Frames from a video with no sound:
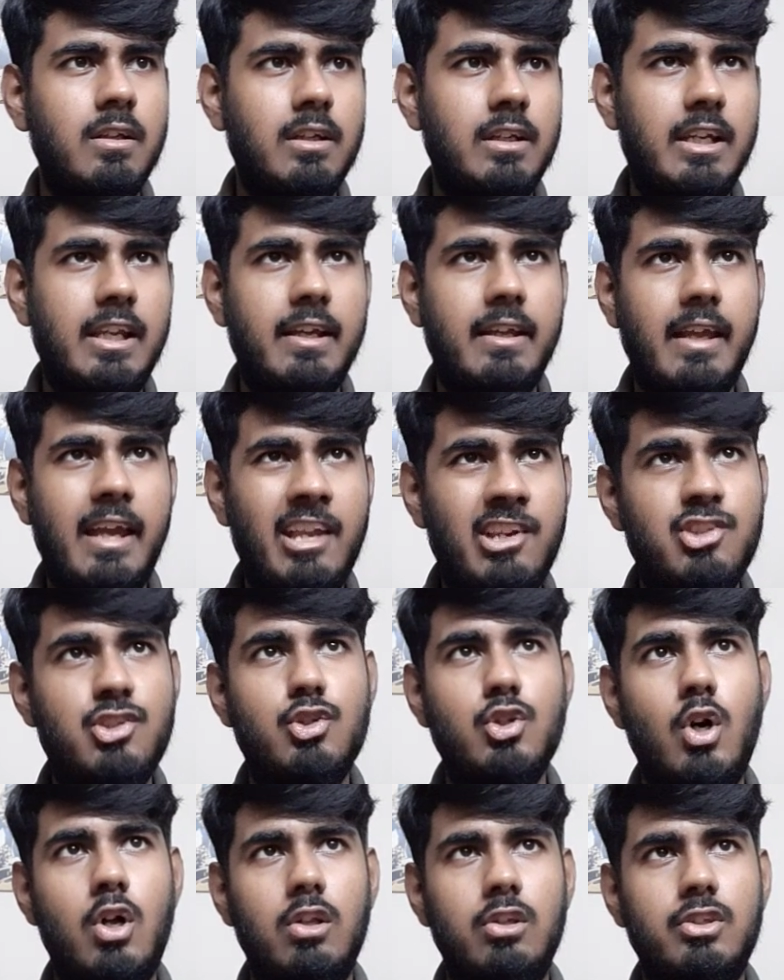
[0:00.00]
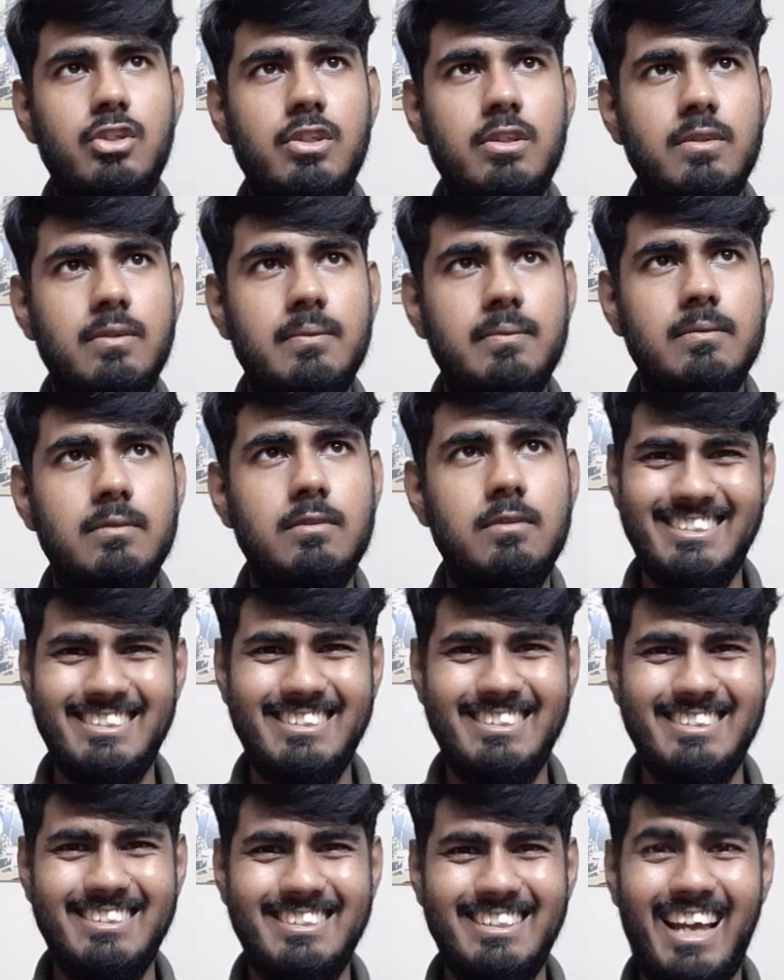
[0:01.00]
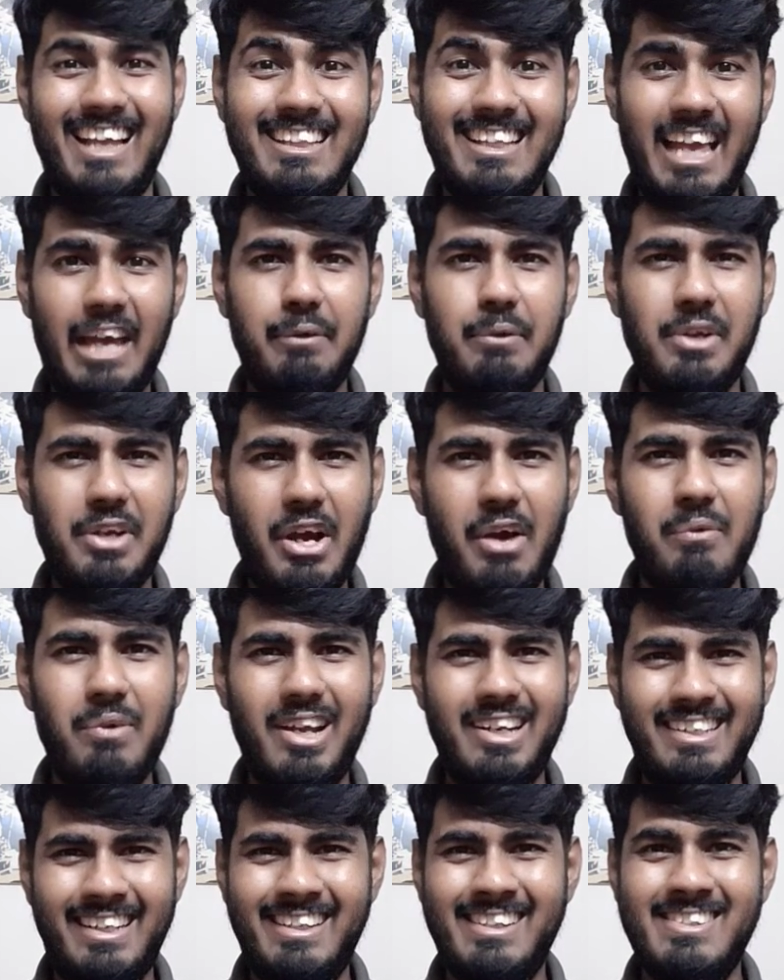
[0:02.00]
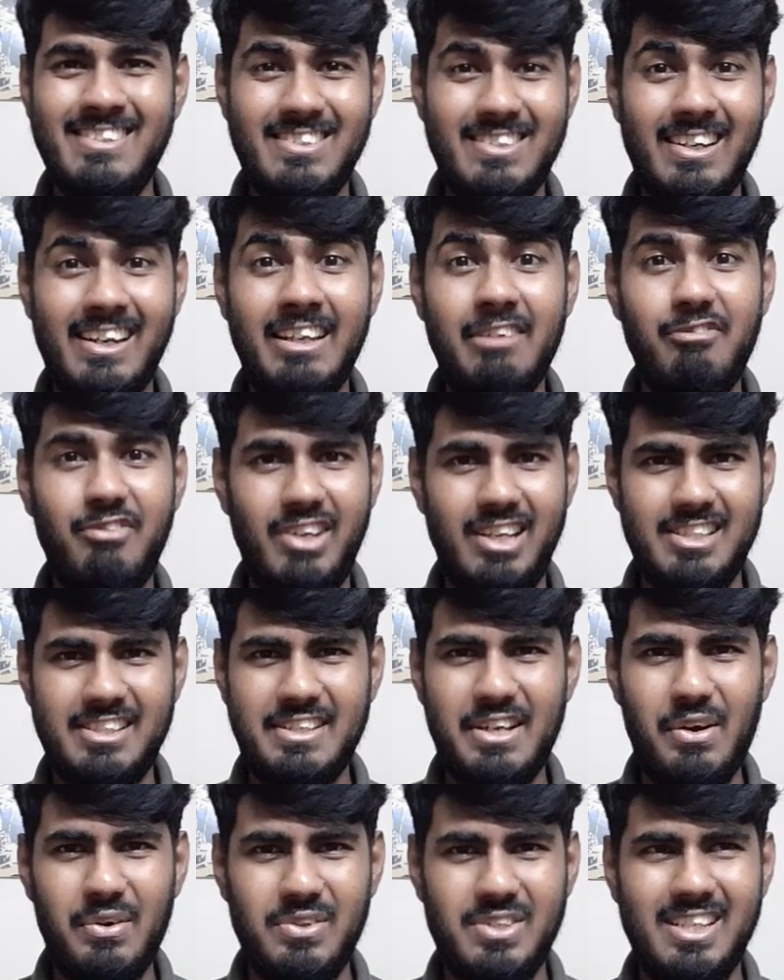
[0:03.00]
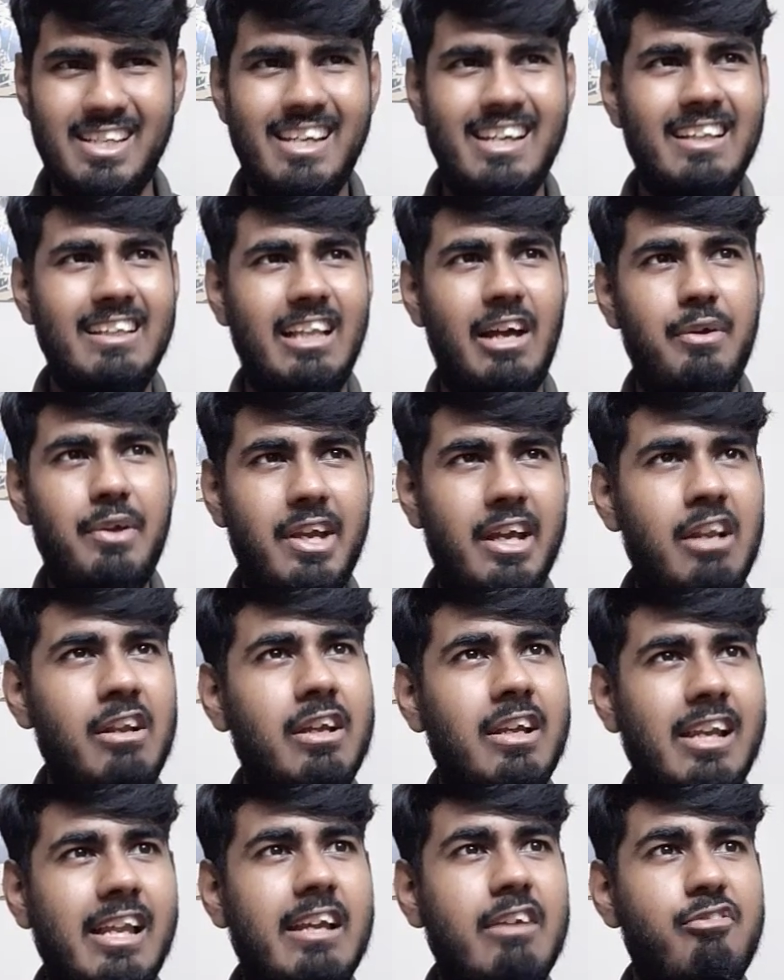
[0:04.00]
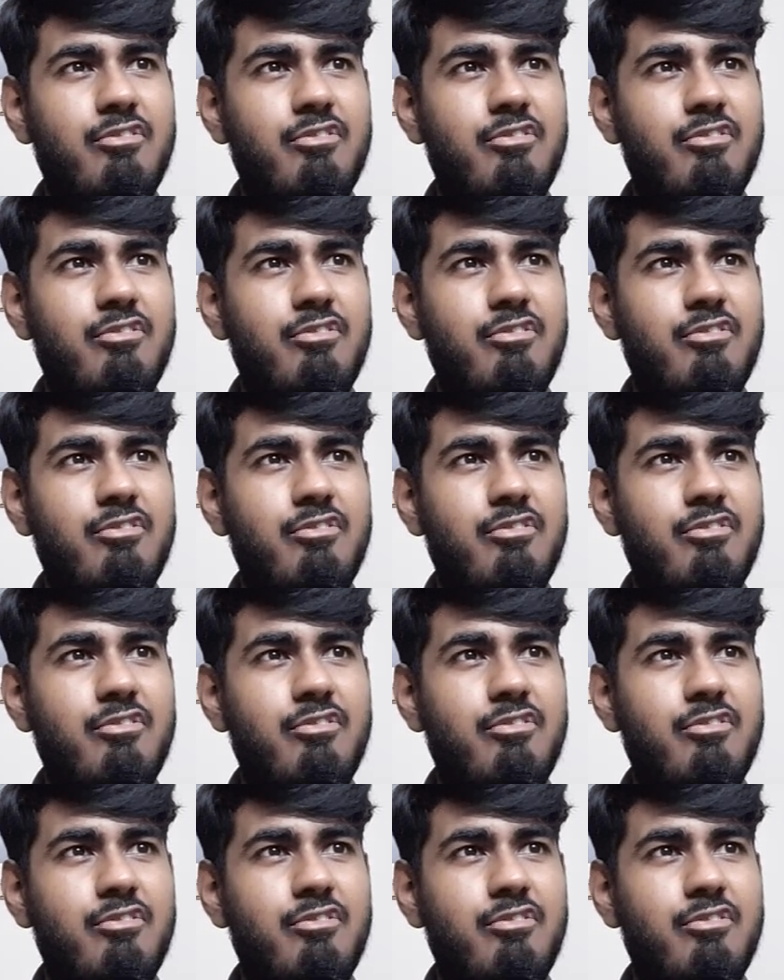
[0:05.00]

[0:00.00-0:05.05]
click installed, and there we go, we are done installing VS Code. Now you're gonna click